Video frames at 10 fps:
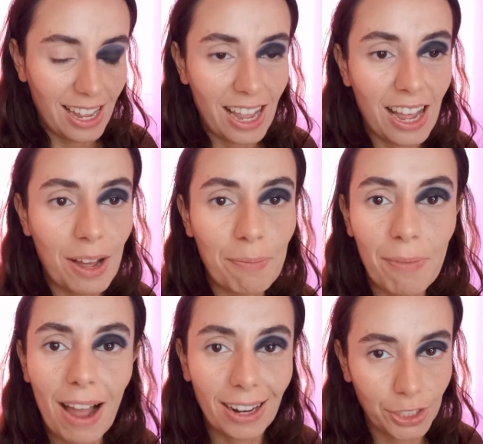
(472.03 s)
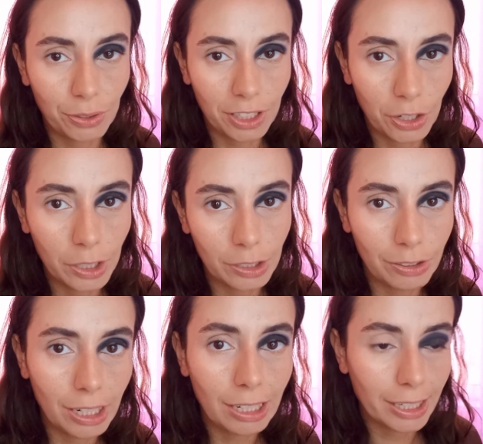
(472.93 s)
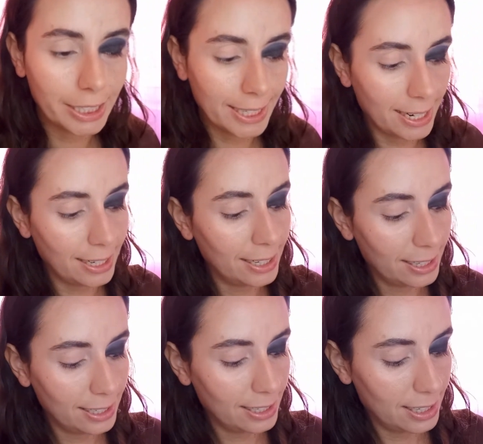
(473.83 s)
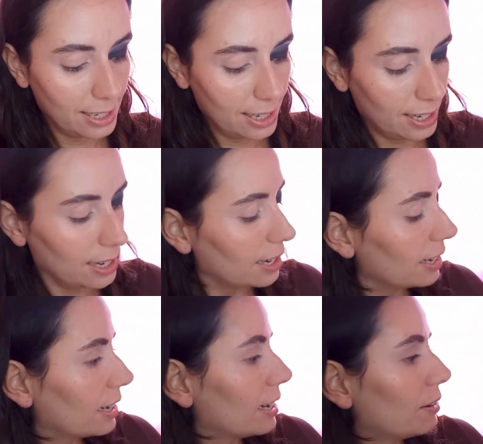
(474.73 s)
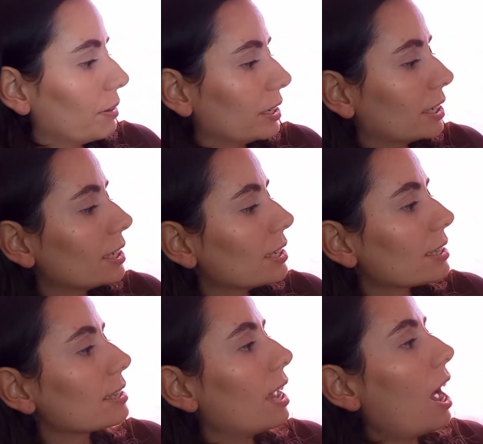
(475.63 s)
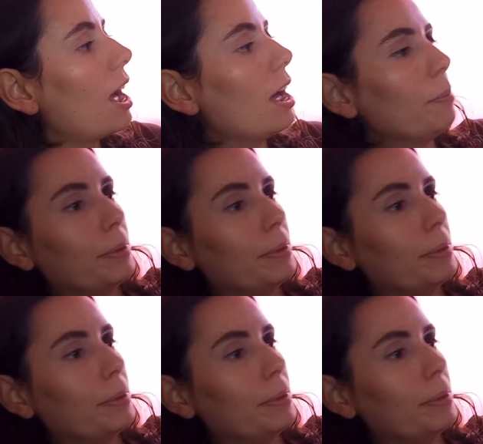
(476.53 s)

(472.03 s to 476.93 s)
I'm actually going to take a shade which is up